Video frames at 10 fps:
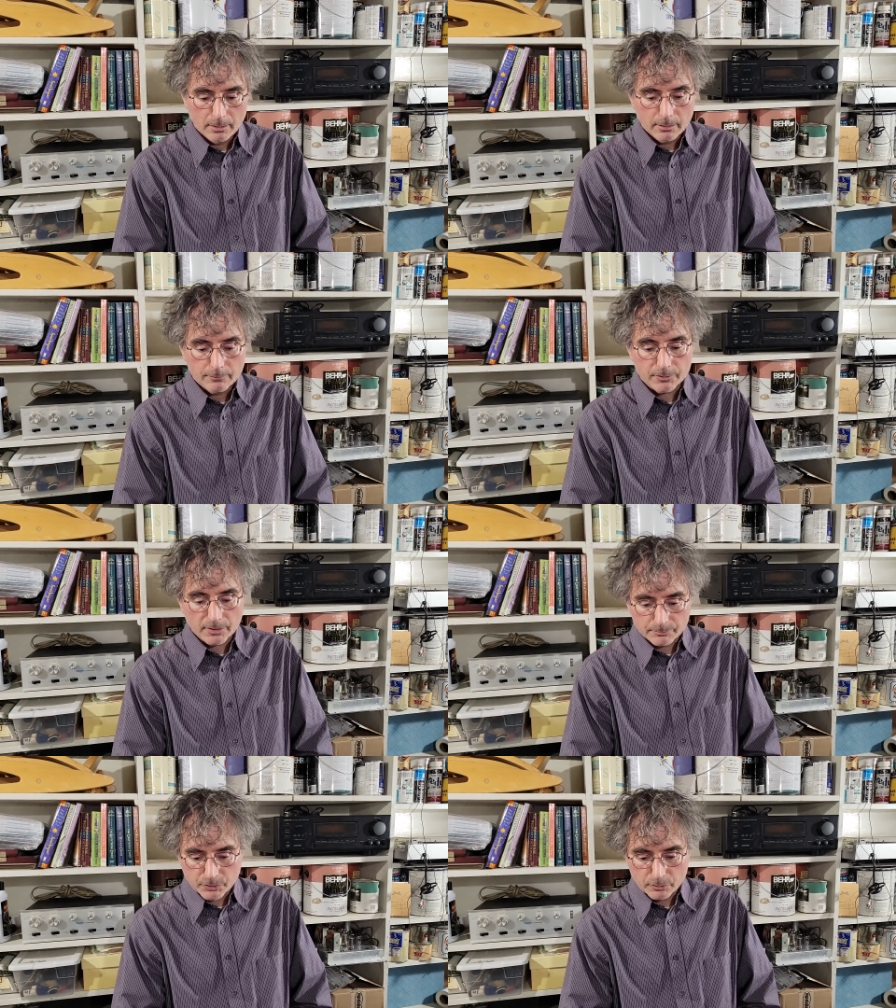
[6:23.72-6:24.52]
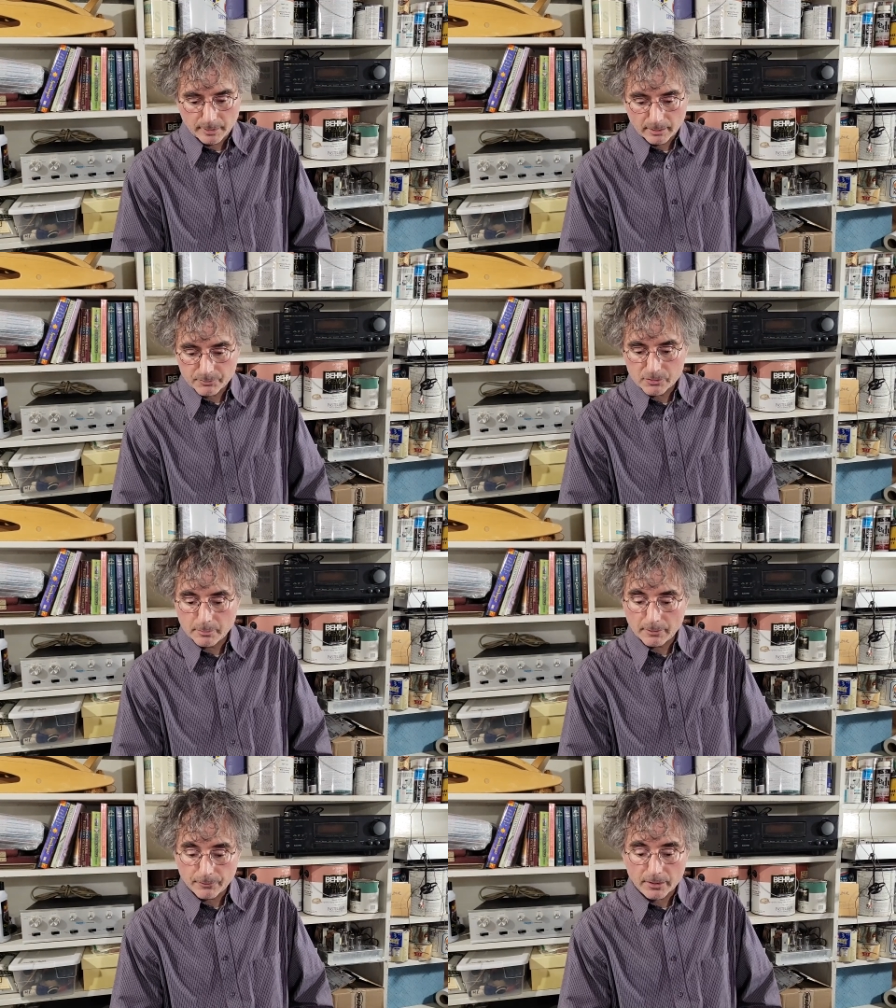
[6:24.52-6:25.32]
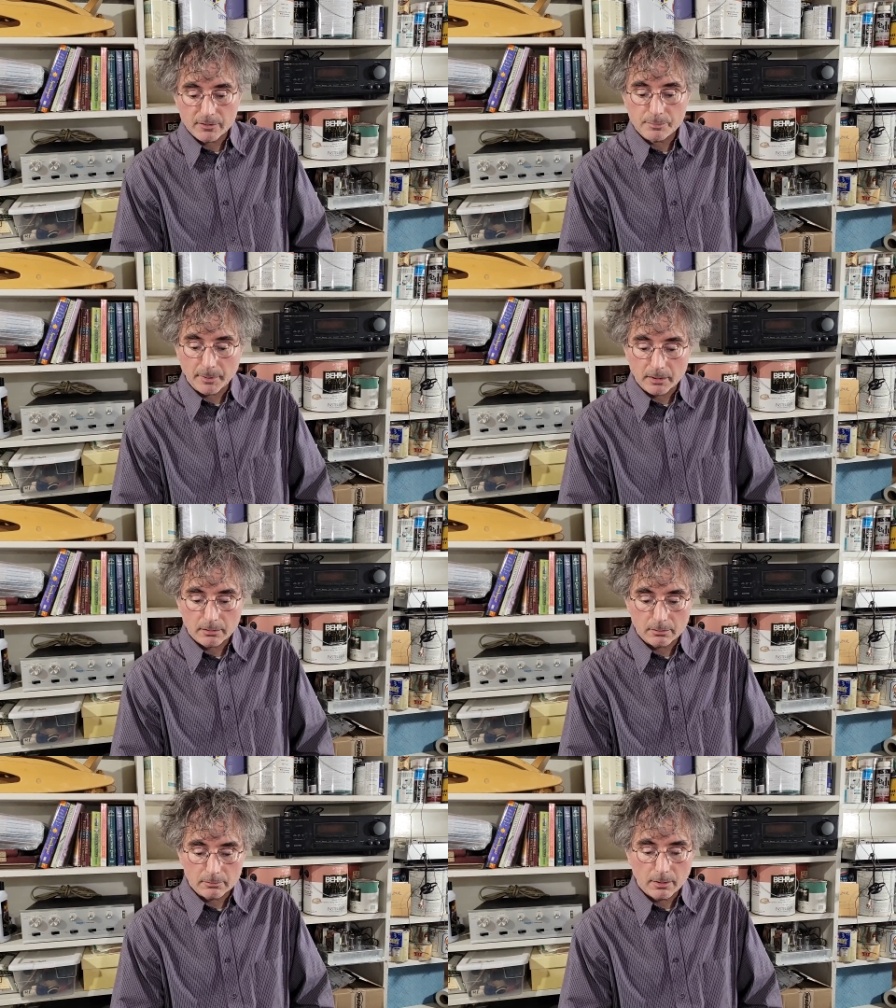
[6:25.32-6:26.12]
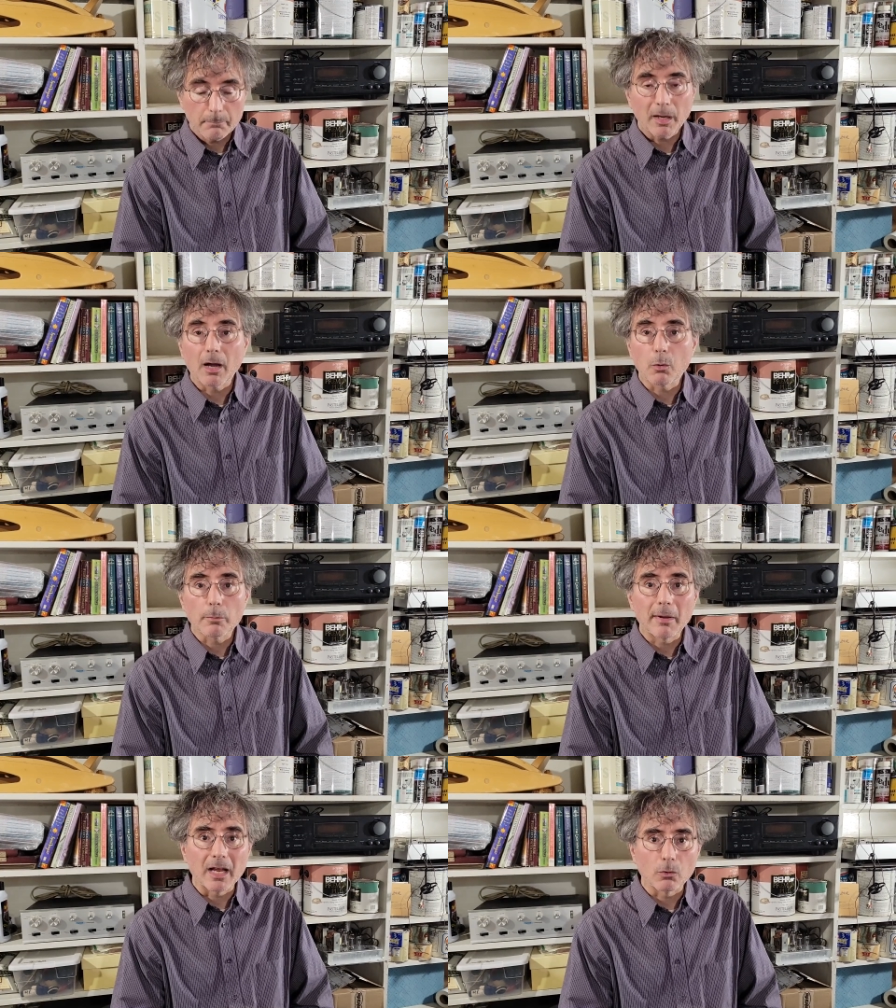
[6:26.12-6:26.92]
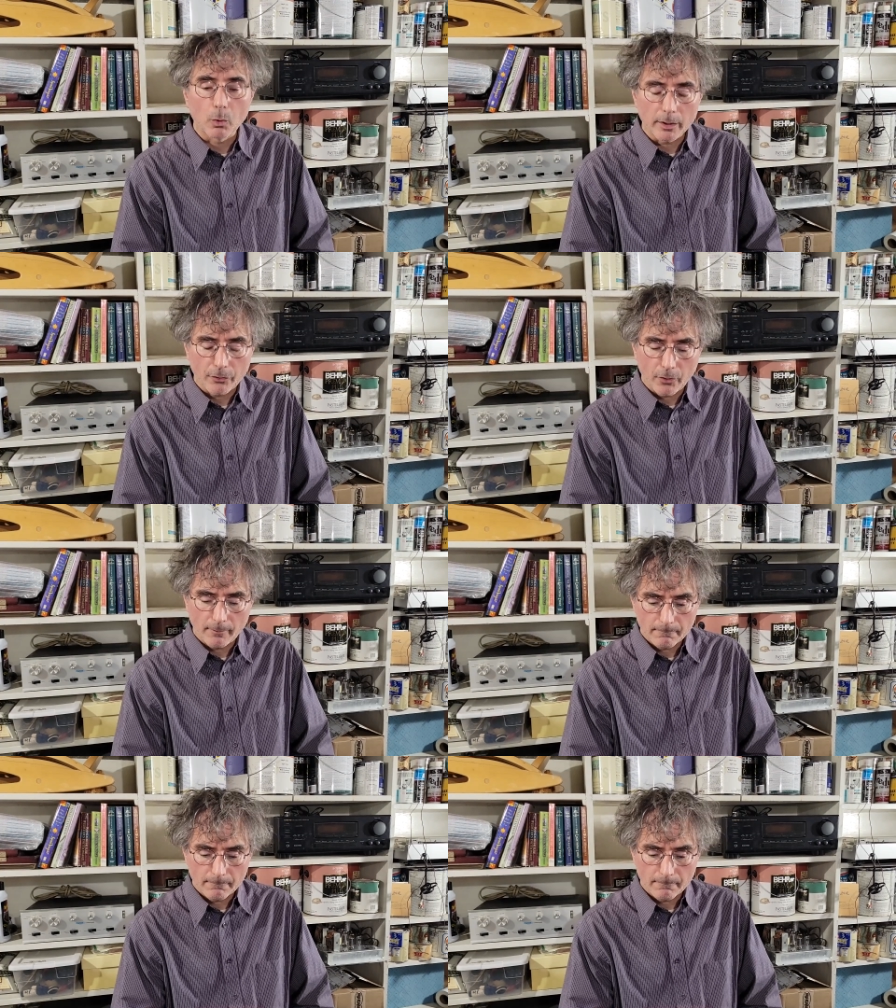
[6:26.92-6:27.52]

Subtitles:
For some tube amps, you may find a spec called power bandwidth.